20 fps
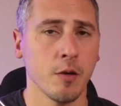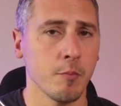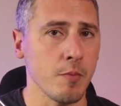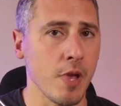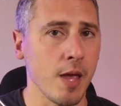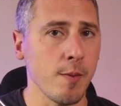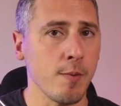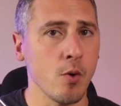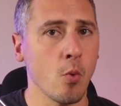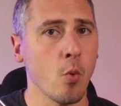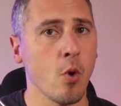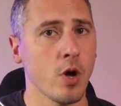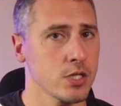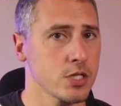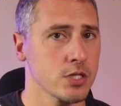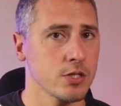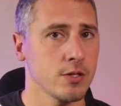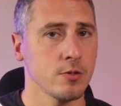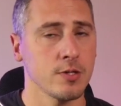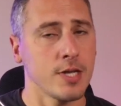maybe one
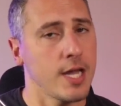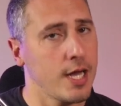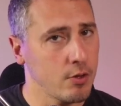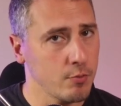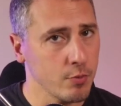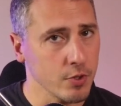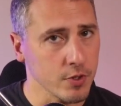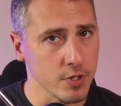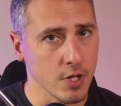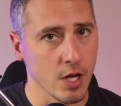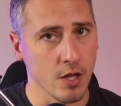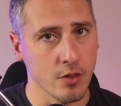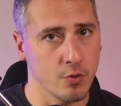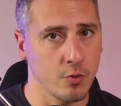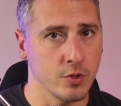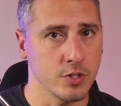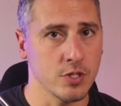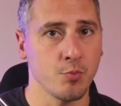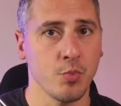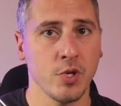slowed down, but the other
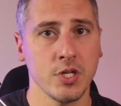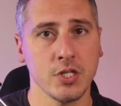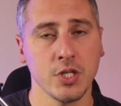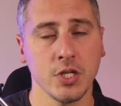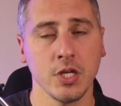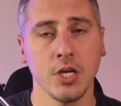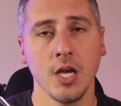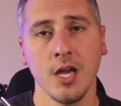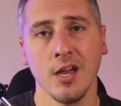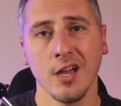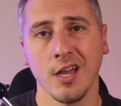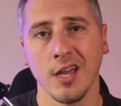one's busy.